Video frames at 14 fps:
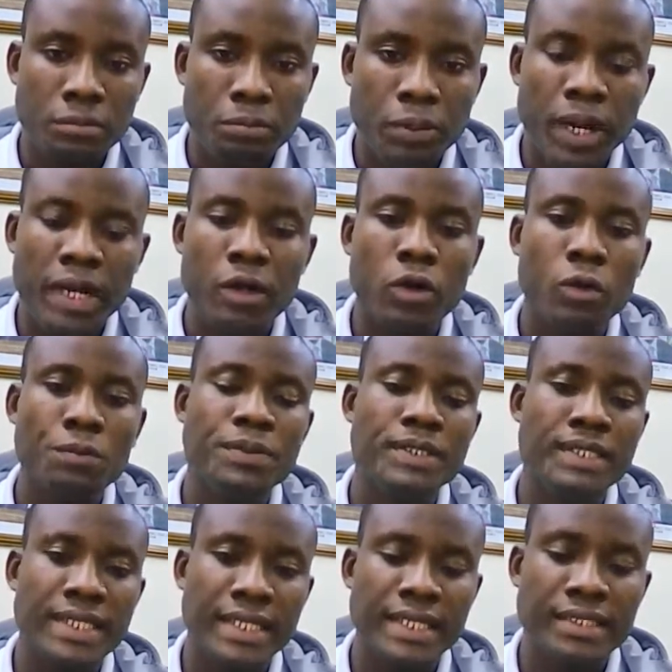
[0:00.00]
backups
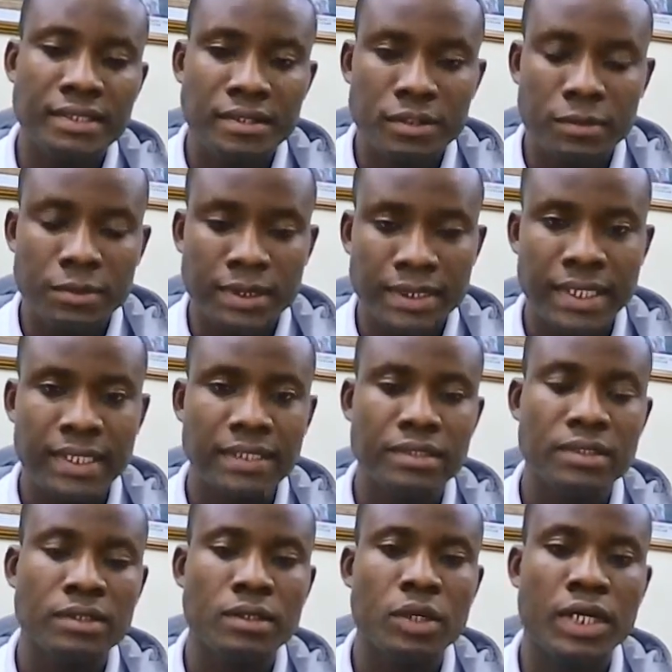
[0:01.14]
need to be taken.
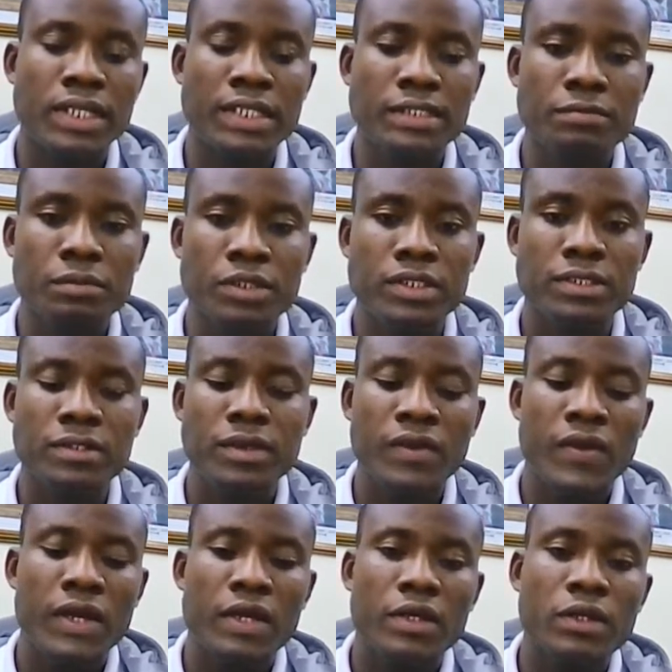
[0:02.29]
So at this point,
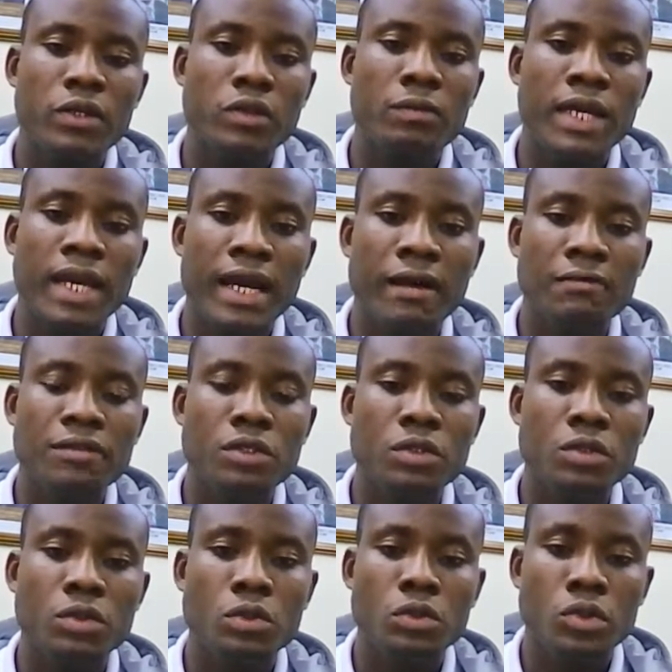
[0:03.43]
you may have
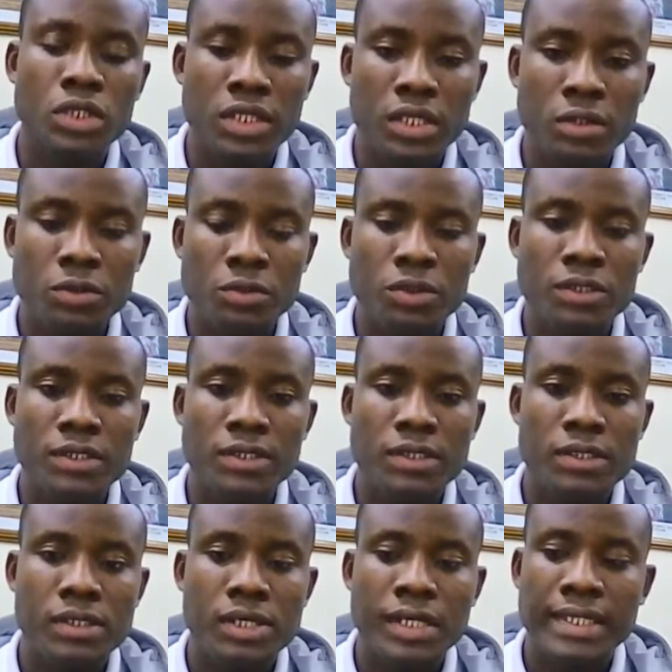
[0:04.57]
to reduce
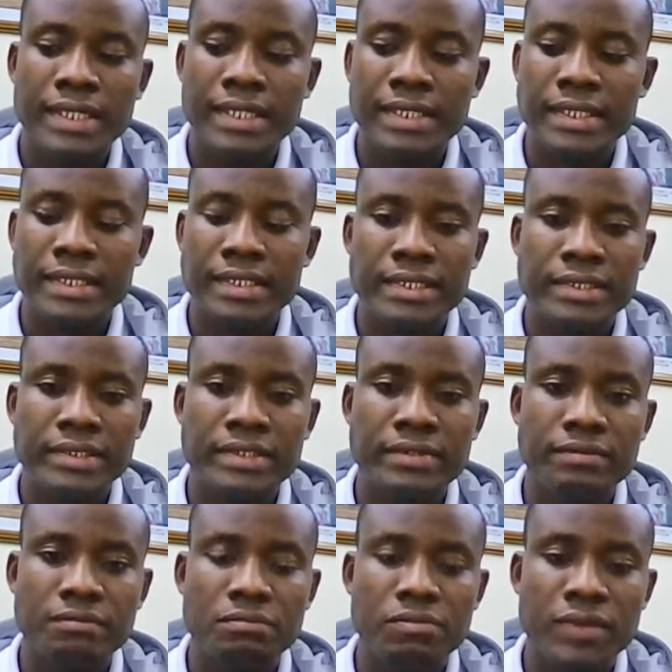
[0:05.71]
the
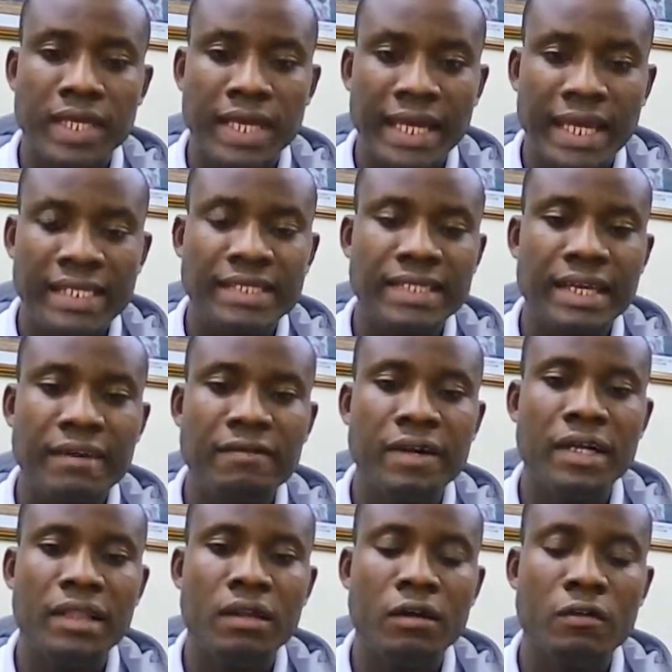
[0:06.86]

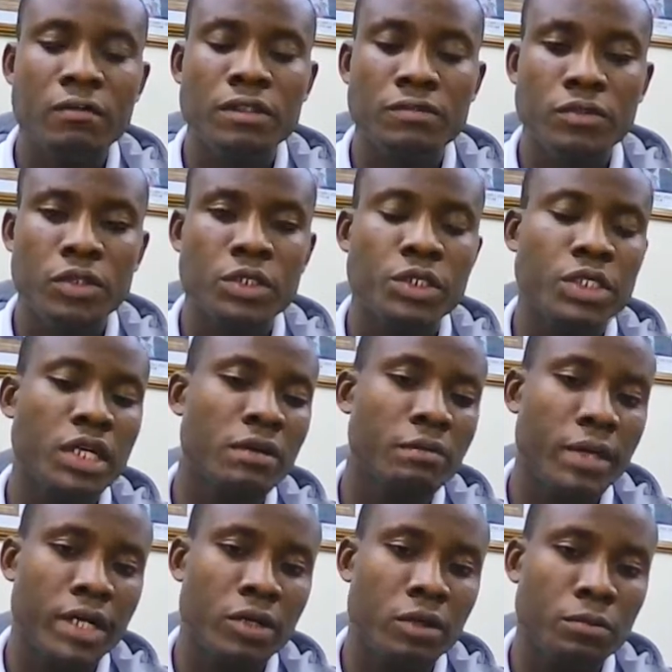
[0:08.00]
interval of differential
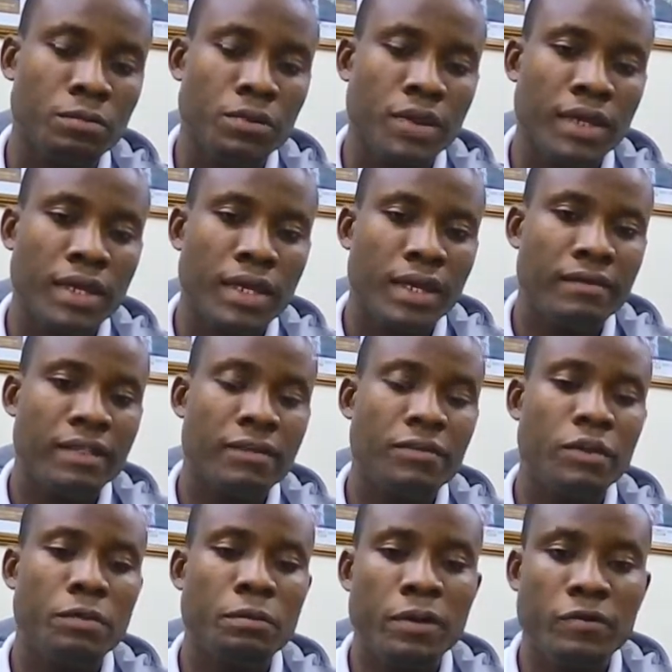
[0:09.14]
backup. And if you
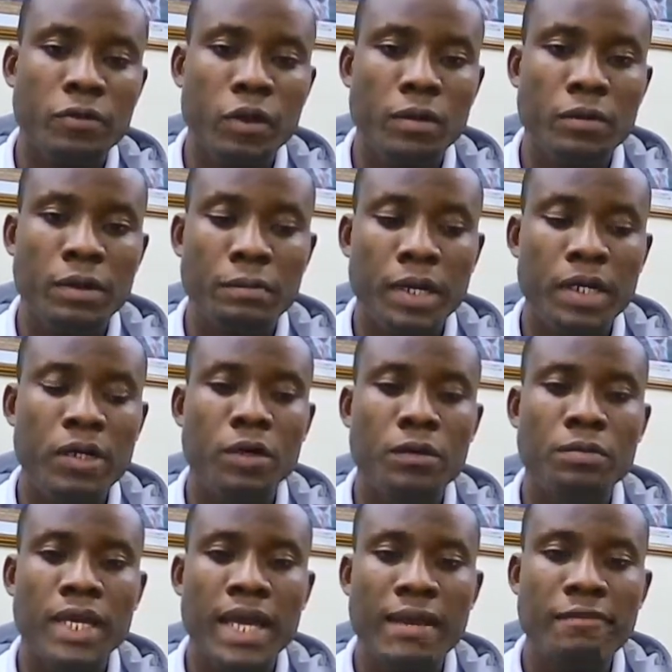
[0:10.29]
perform a backup
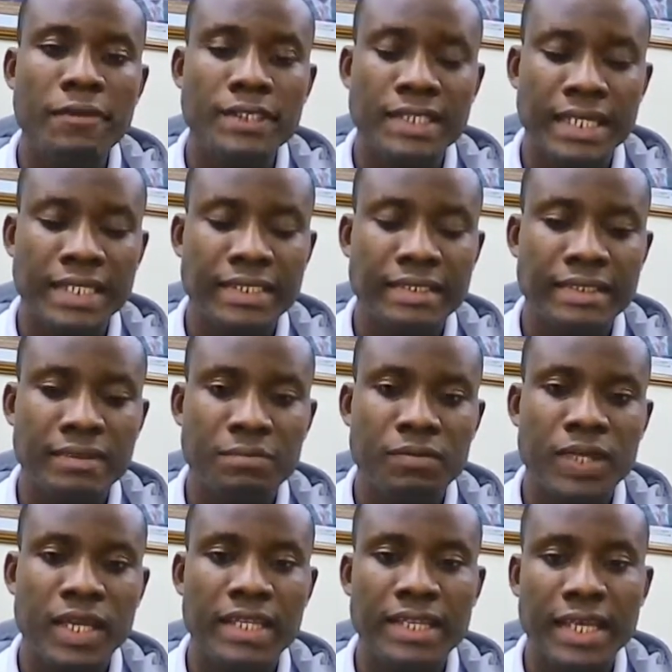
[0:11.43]
every night,
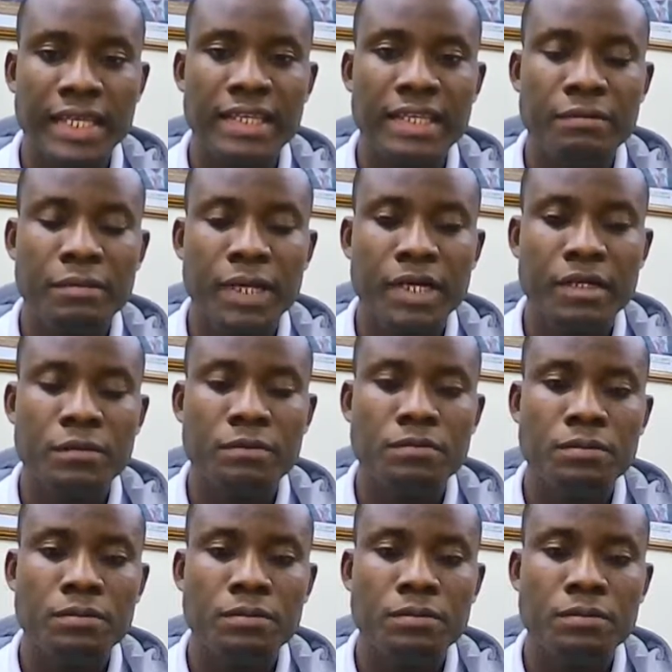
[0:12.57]
a nightly backup,